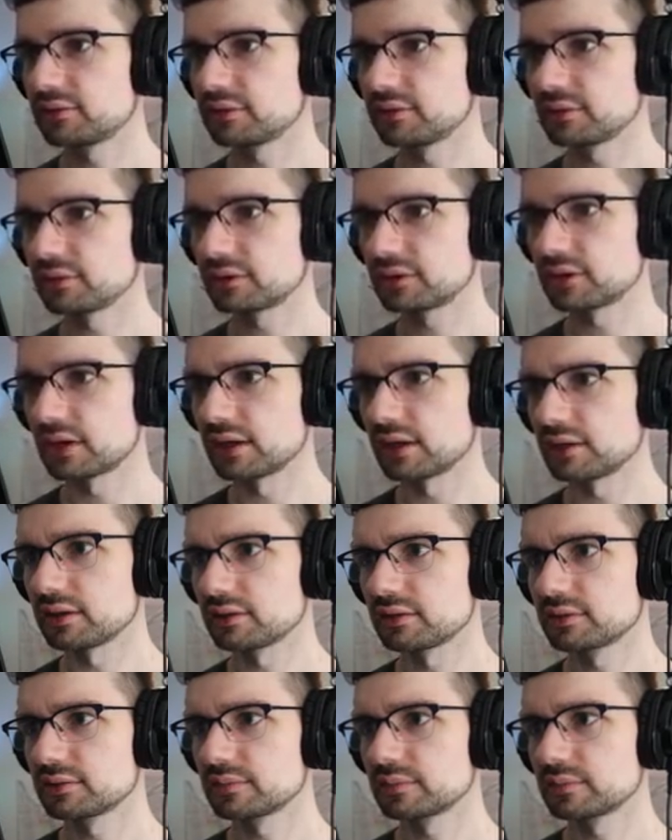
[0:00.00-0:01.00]
Okay.
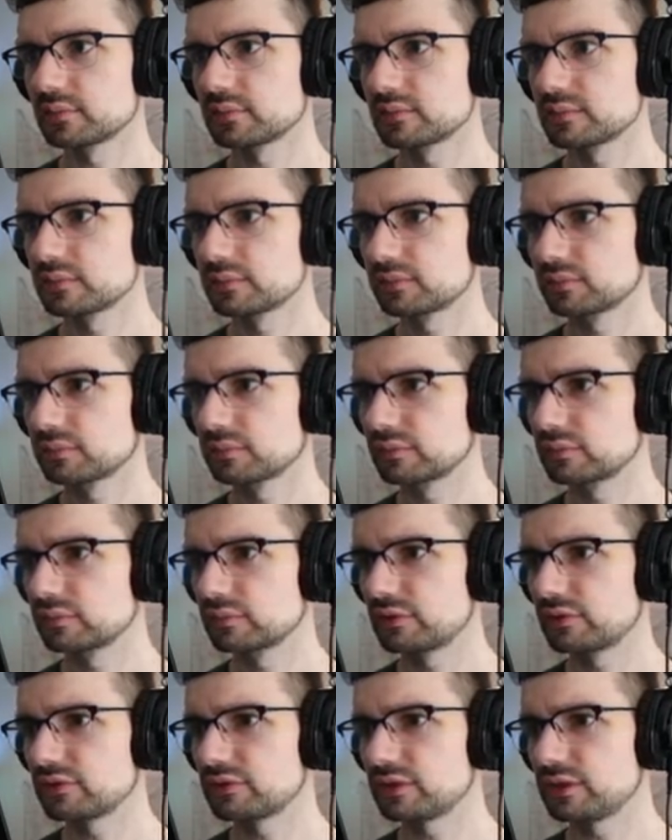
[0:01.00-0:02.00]

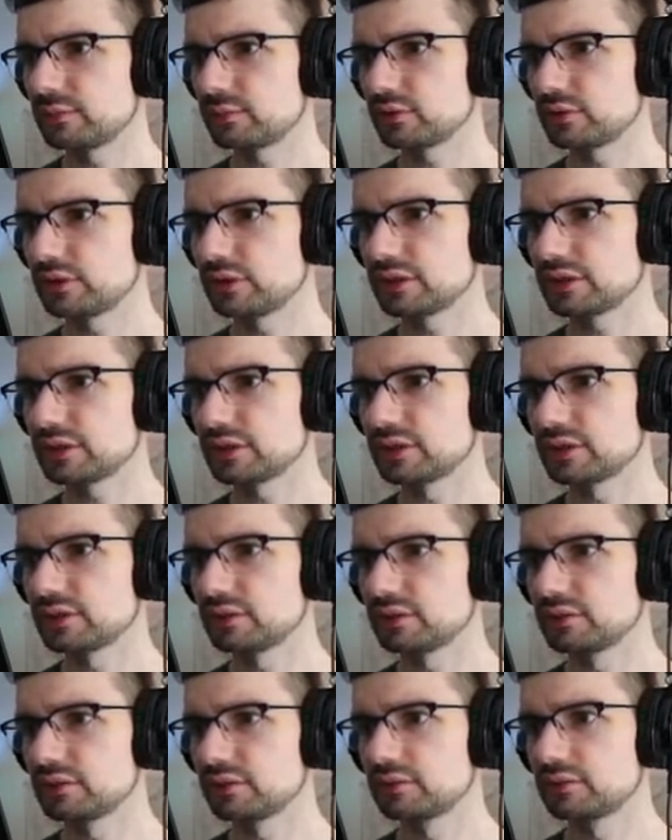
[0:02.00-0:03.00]
Let's keep
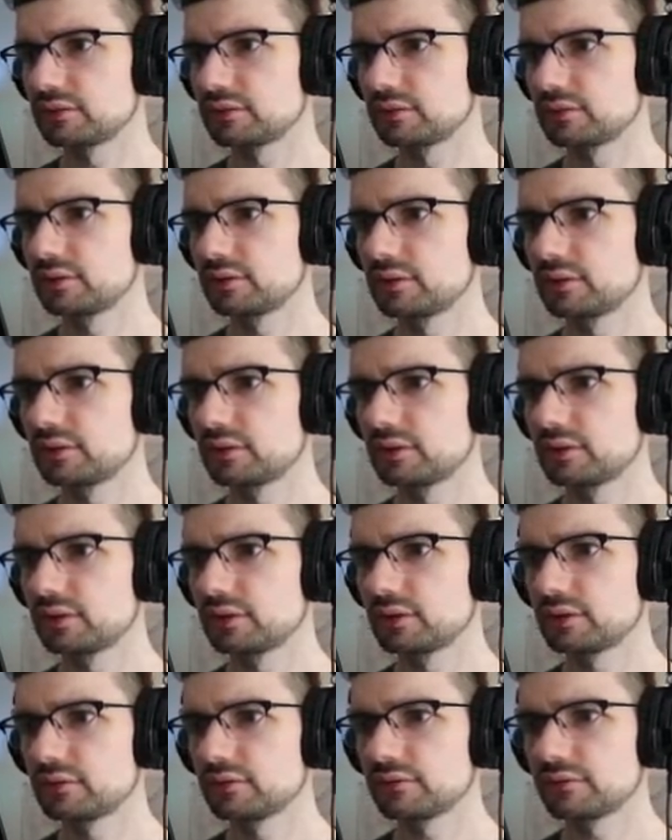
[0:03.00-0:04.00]
looking.
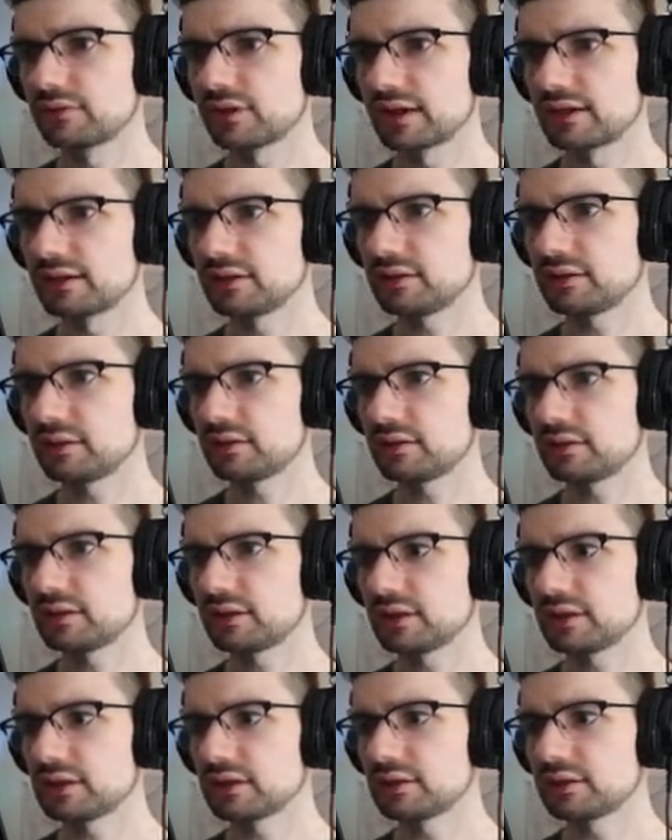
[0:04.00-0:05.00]
Finding the
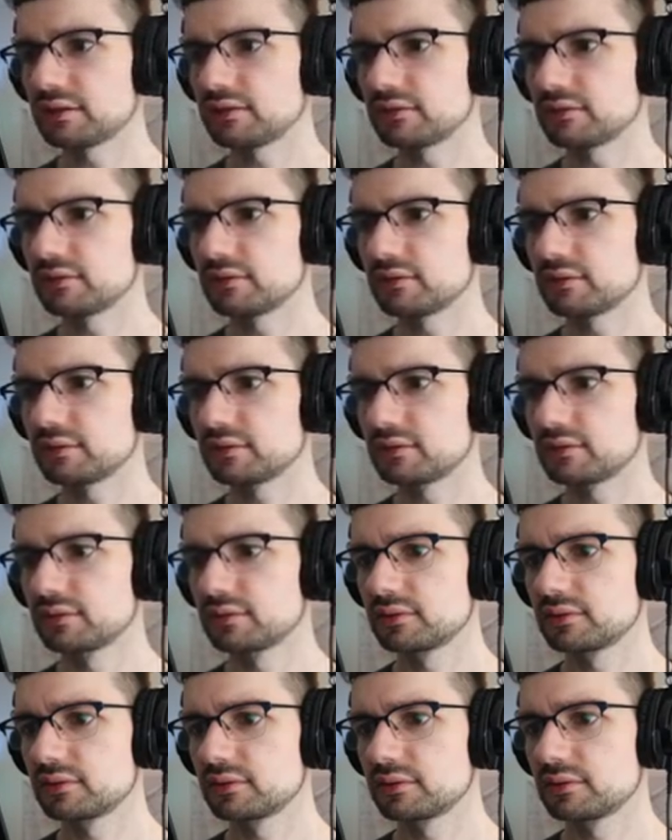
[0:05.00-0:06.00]
things.
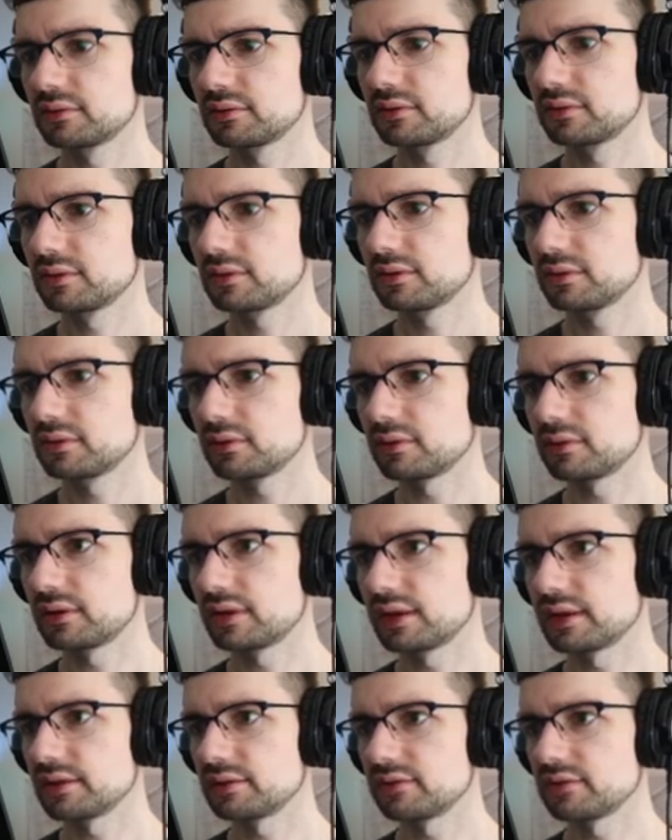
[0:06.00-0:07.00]

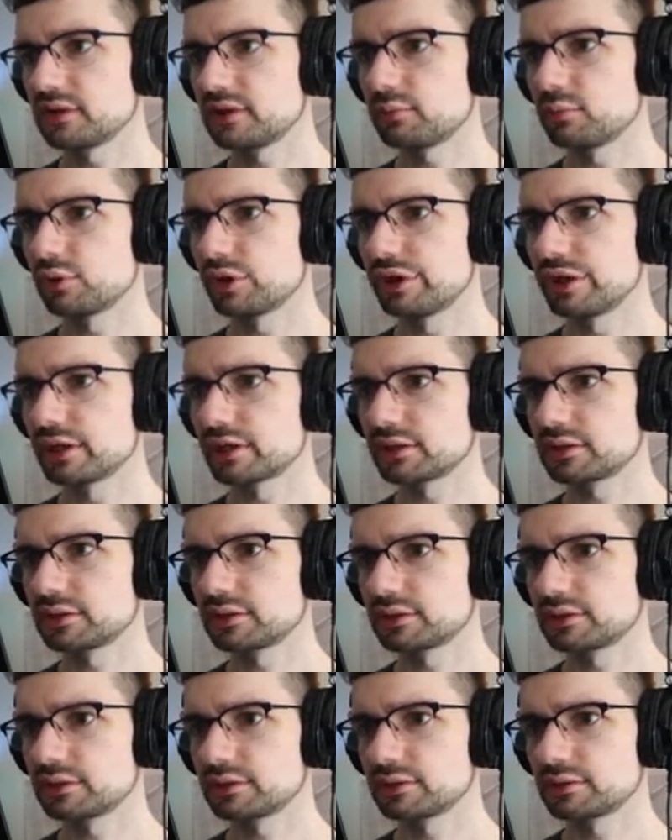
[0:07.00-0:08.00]
That is a brick.
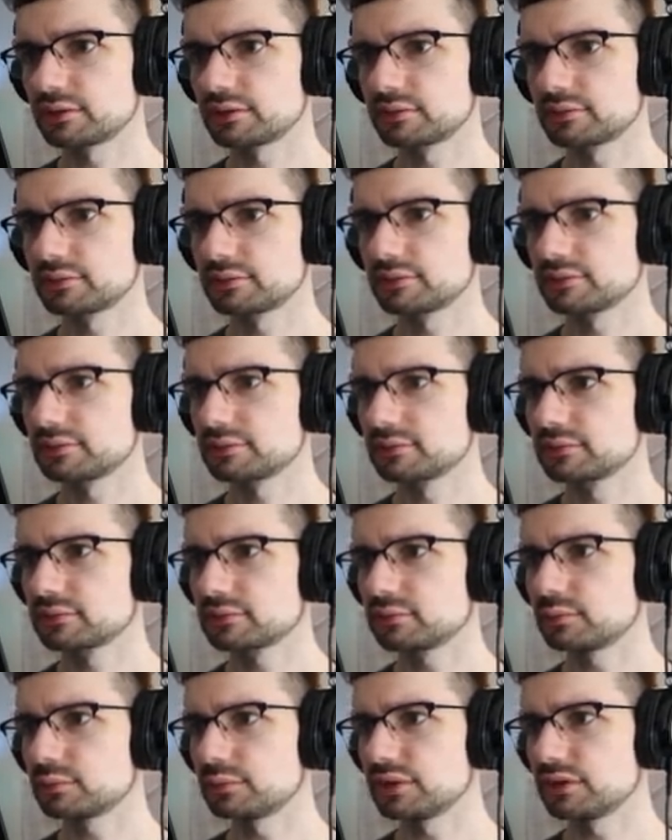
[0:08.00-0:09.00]

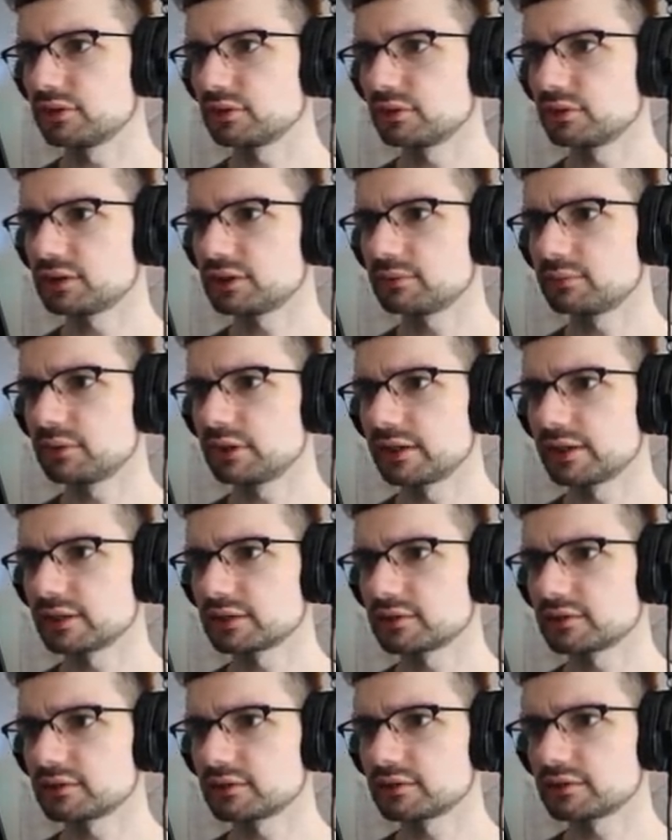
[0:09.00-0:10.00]
We don't need
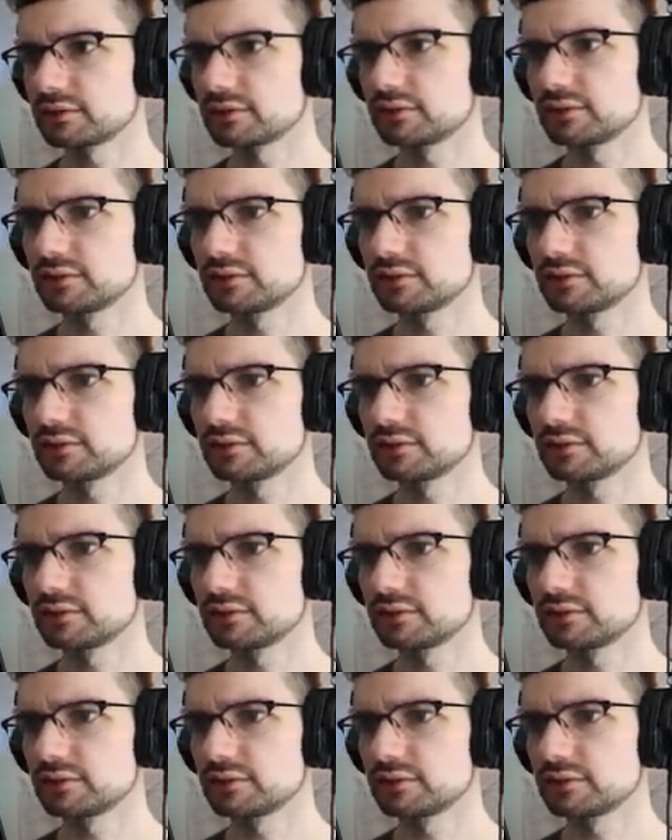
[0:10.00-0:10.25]
bricks.